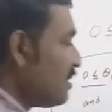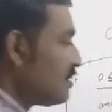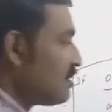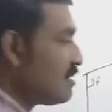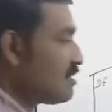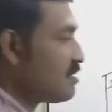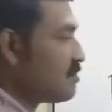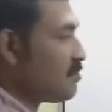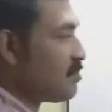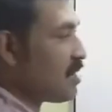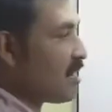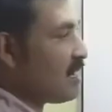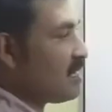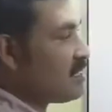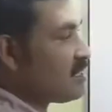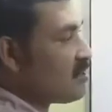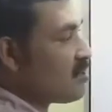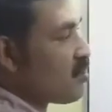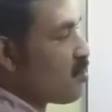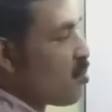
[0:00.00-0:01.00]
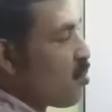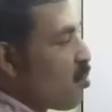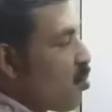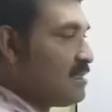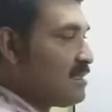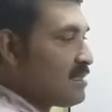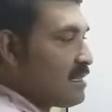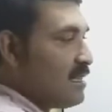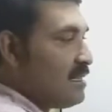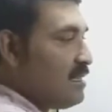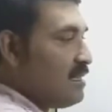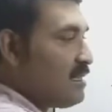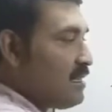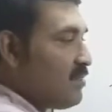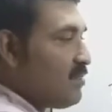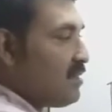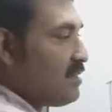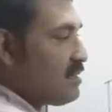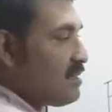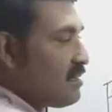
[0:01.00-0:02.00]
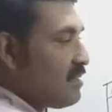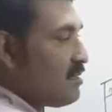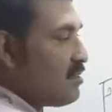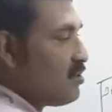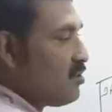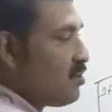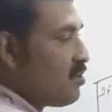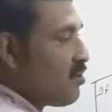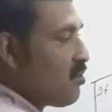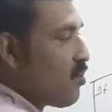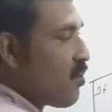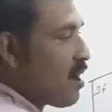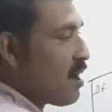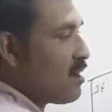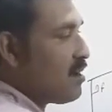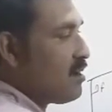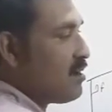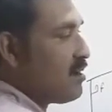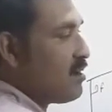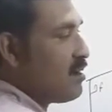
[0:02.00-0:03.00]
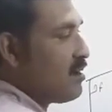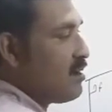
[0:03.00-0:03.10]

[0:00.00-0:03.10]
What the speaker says: This implies sin theta 1 is equal to 1